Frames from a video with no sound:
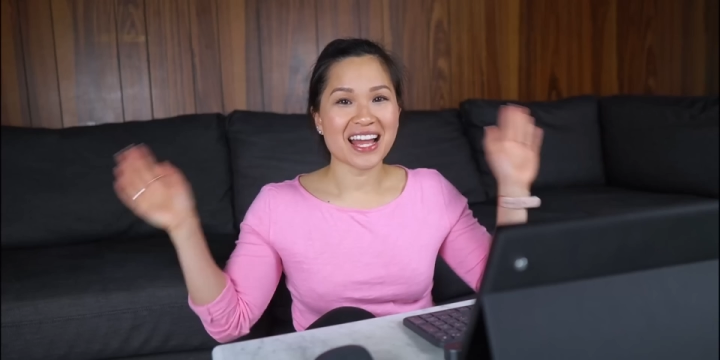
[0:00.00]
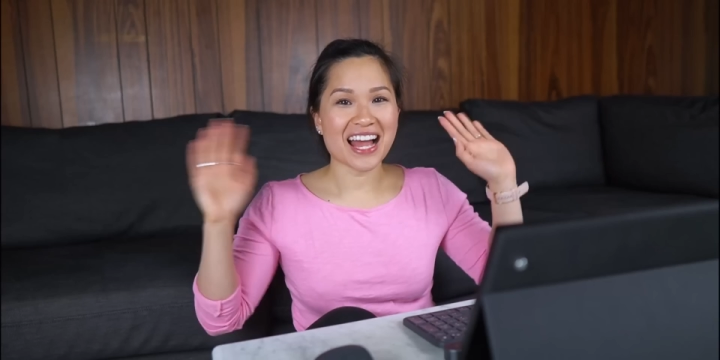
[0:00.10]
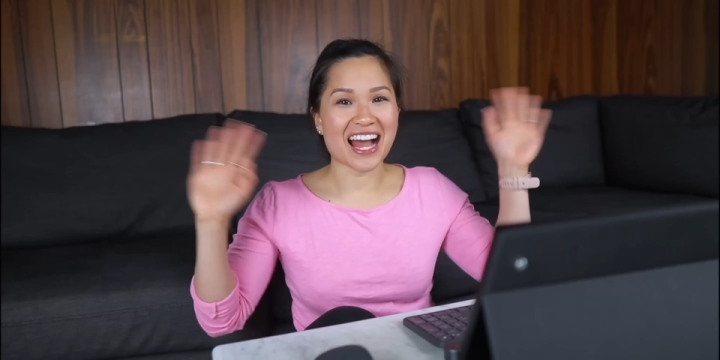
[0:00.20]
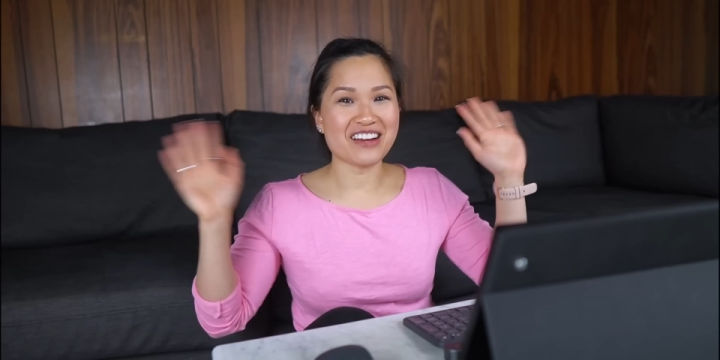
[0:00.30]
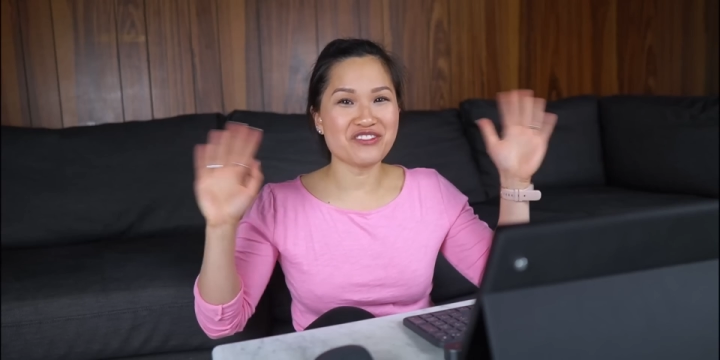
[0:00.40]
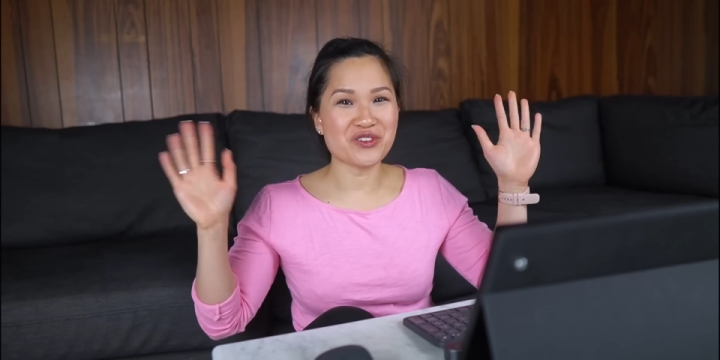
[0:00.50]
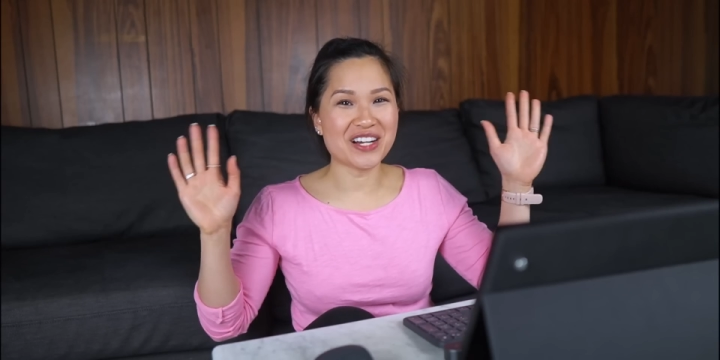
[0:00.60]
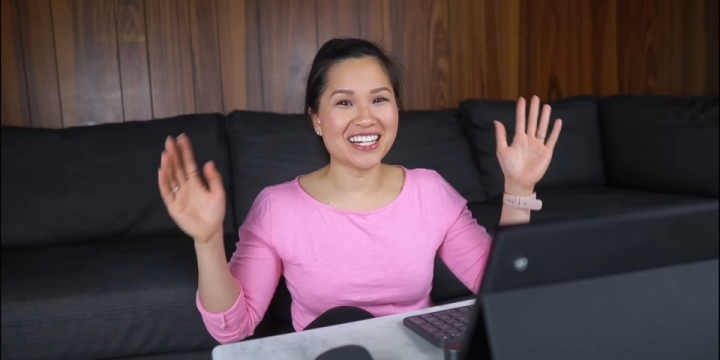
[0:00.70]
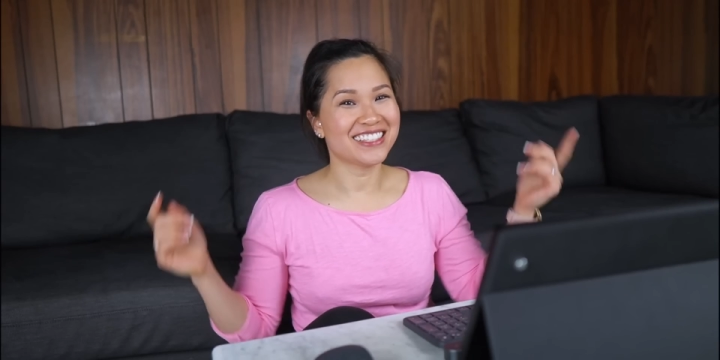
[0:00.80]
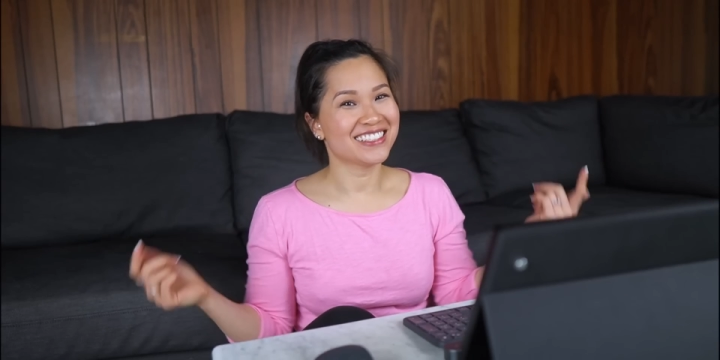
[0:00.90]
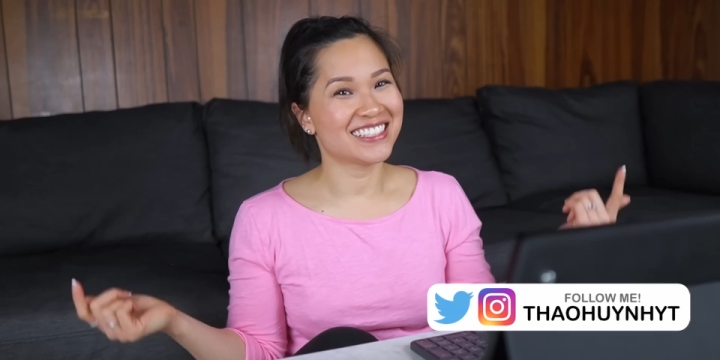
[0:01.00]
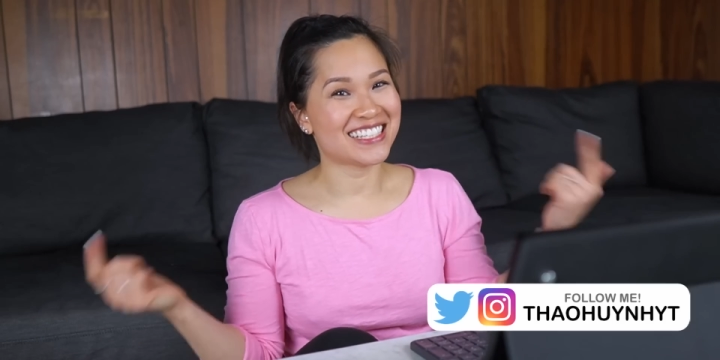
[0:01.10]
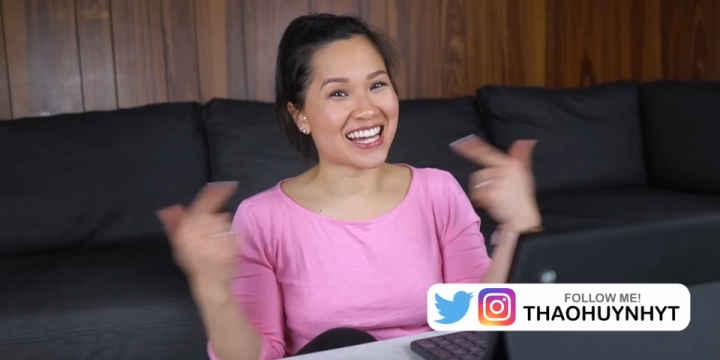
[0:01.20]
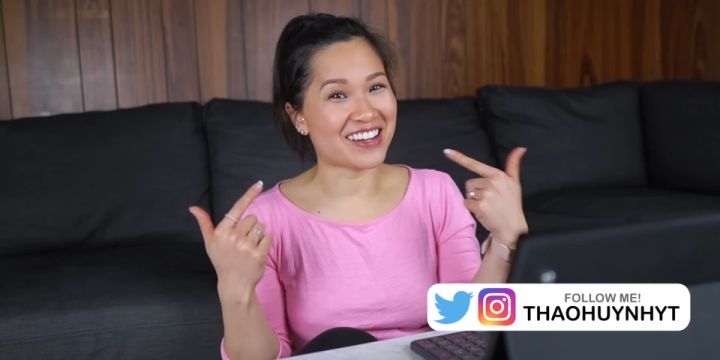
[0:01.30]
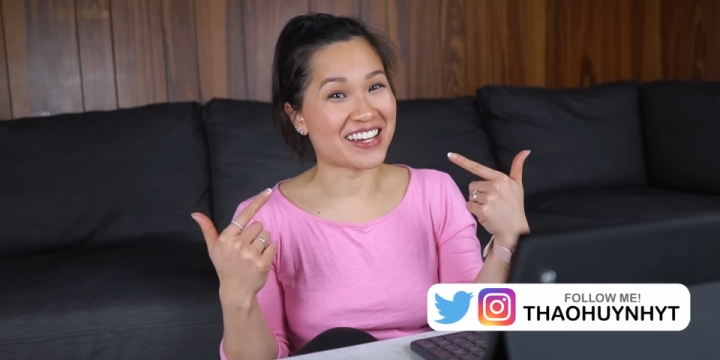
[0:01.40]
Hi everyone,
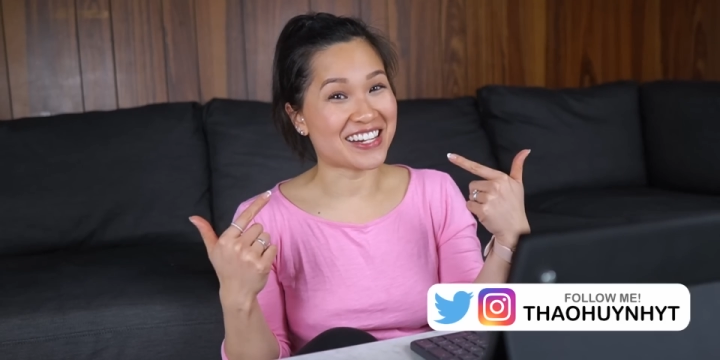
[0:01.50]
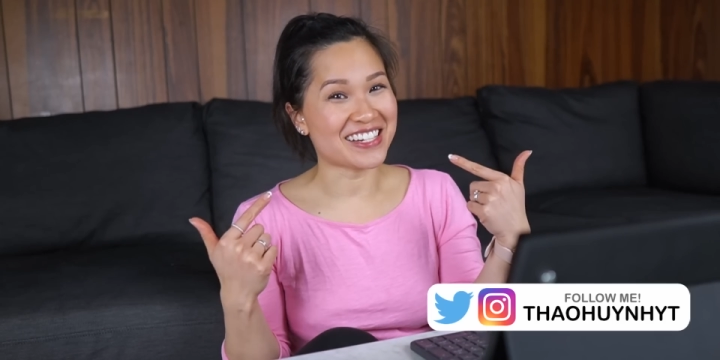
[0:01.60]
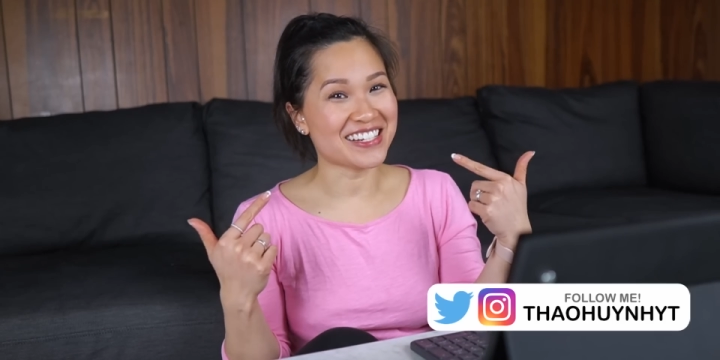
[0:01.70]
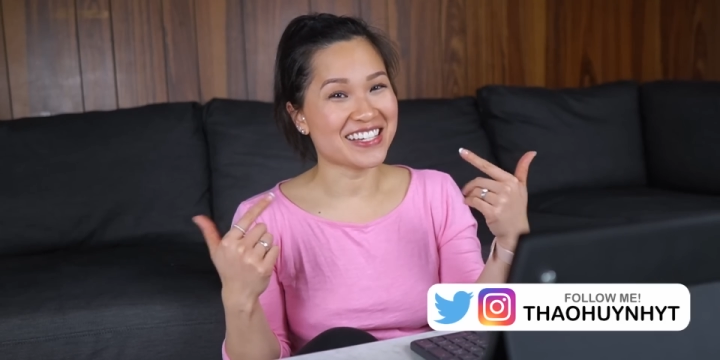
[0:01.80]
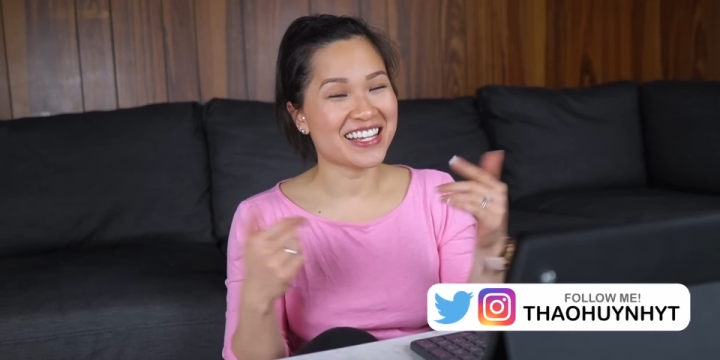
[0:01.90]
Thao here.